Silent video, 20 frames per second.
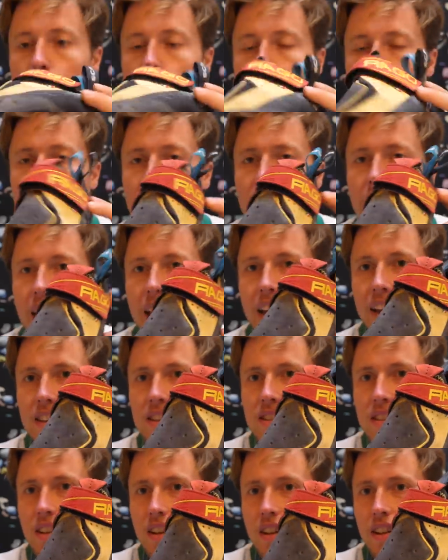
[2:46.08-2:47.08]
we've got an
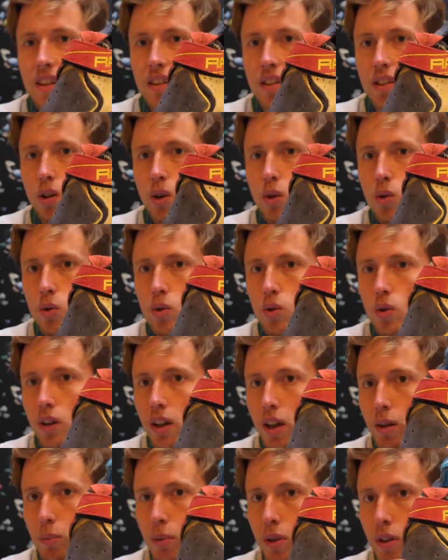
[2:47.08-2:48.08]
excellent toe hook
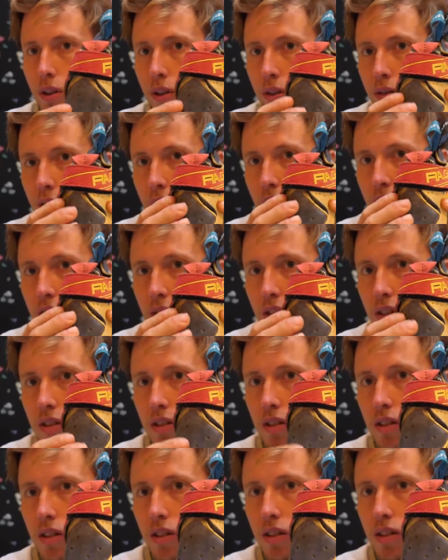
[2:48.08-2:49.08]
up here. As you can
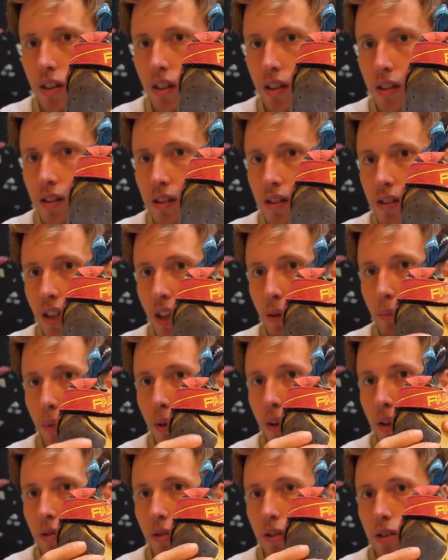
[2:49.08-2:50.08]
see, this instep
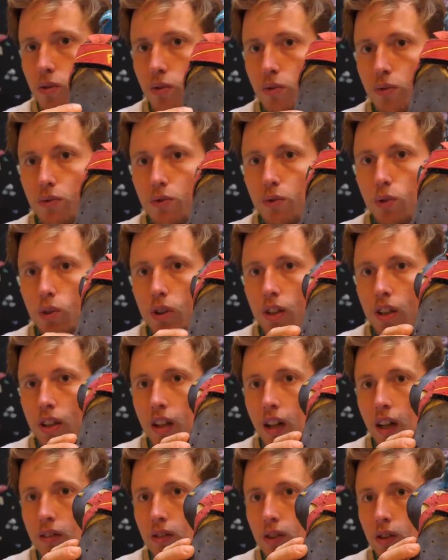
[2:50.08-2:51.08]
here is fully
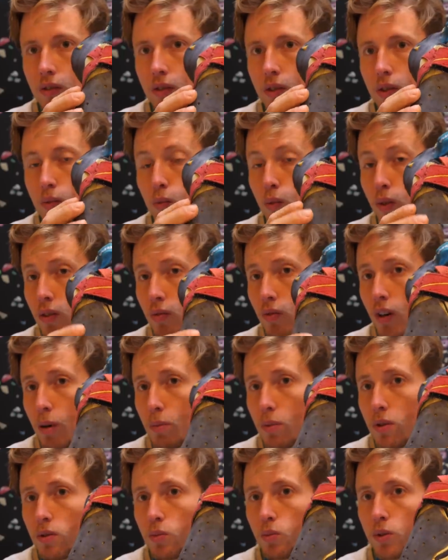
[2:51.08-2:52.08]
covered with, with
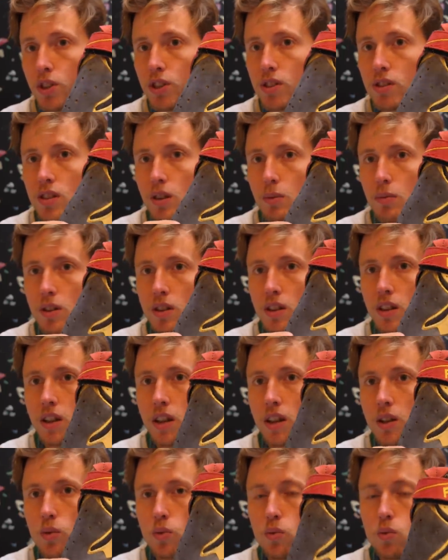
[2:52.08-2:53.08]
rubber, which is something that
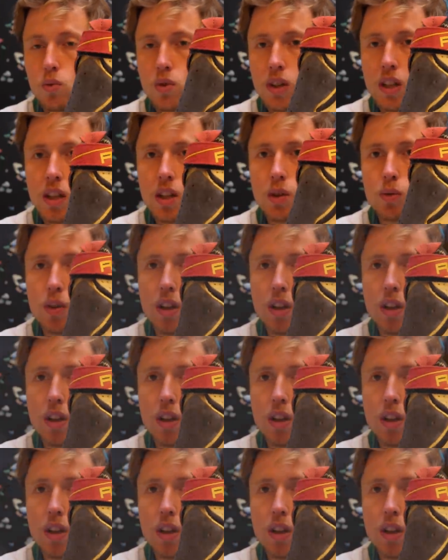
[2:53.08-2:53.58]
I really,